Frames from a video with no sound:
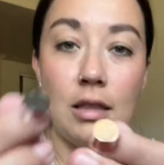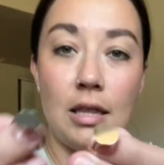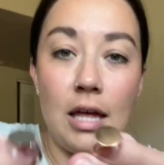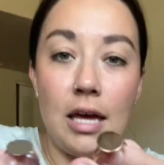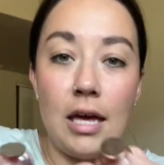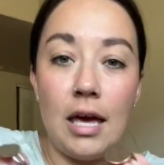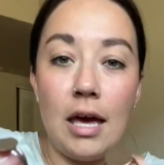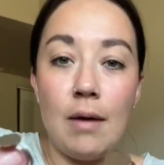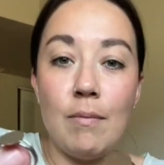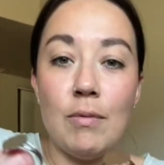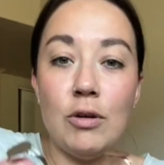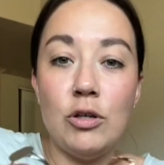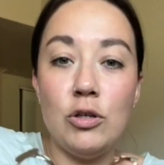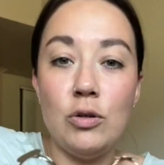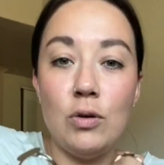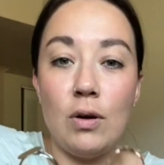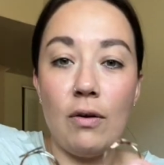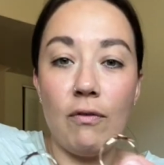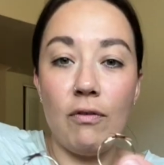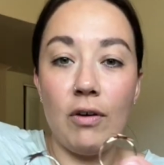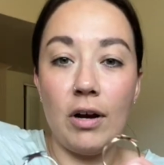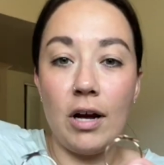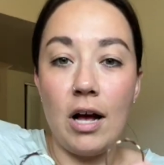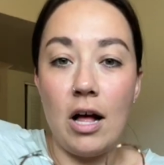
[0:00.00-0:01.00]
They came in two
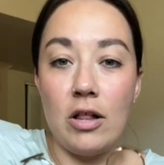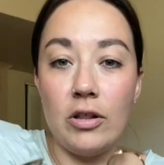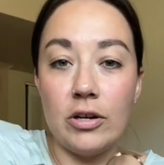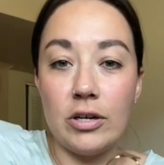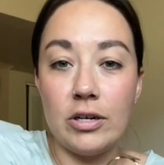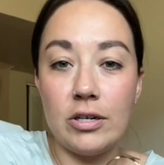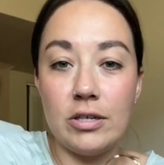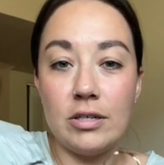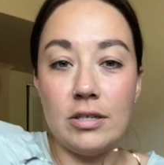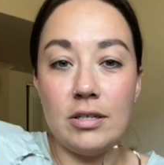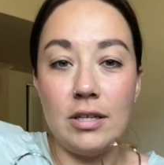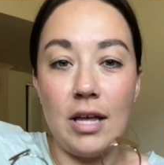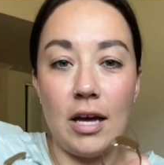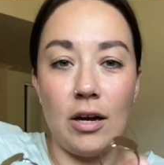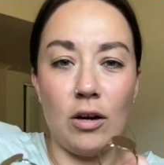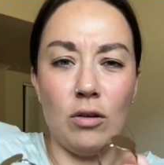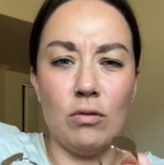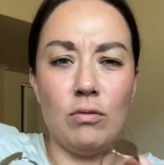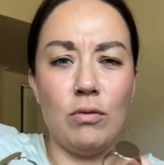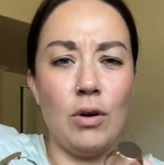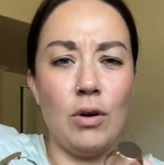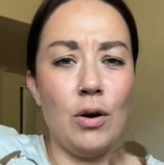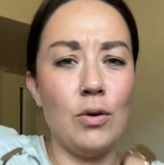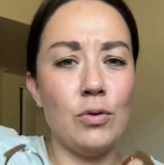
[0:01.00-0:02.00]
different colors, like a
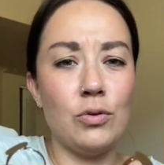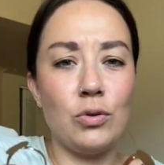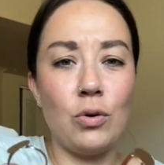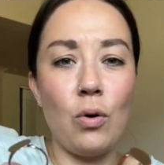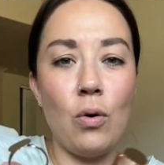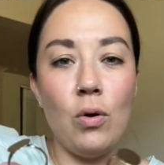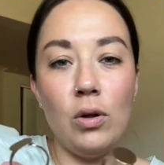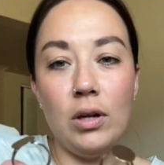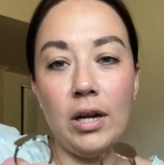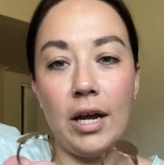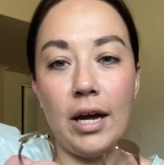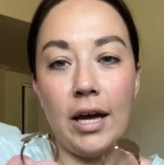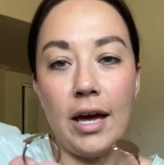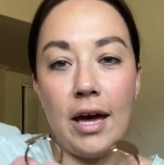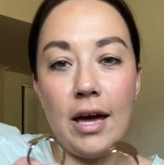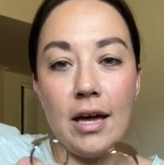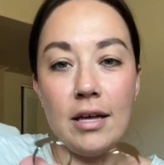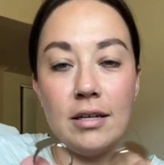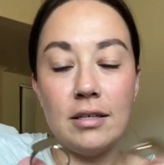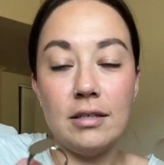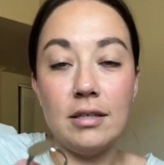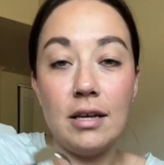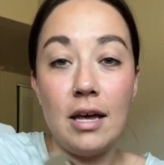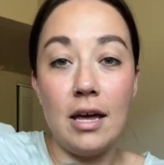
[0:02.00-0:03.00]
rose gold, I
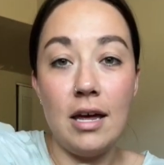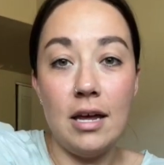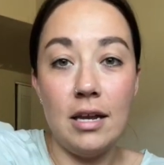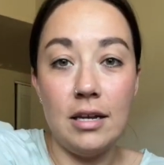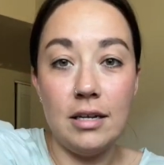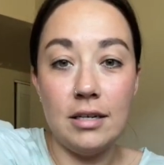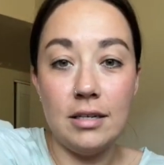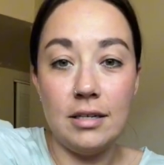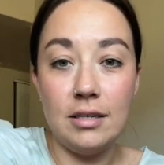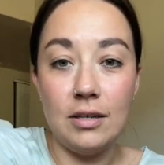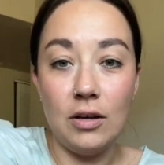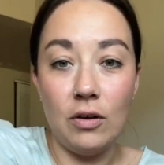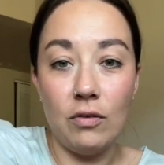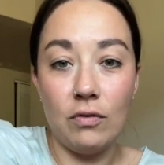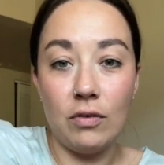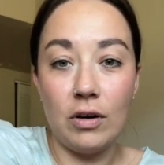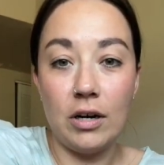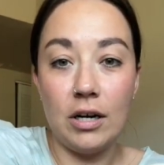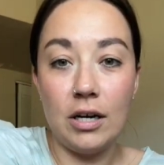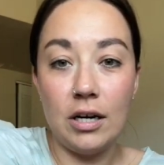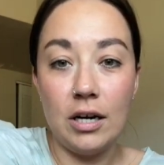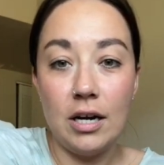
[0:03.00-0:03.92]
guess, and silver.